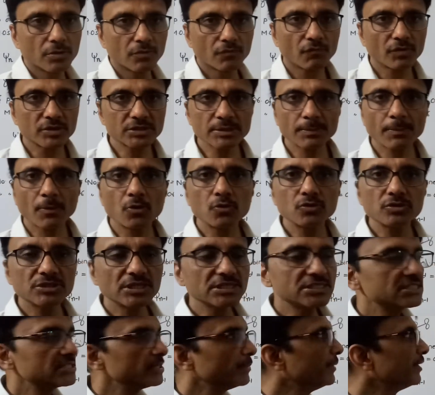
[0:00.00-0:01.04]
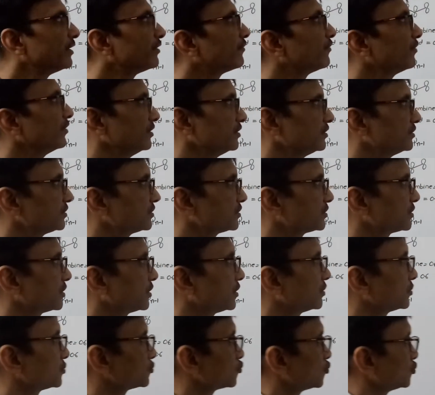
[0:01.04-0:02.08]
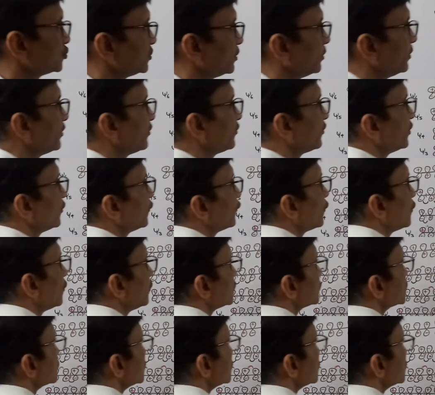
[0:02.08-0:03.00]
what about the symmetries? So symmetry, if you will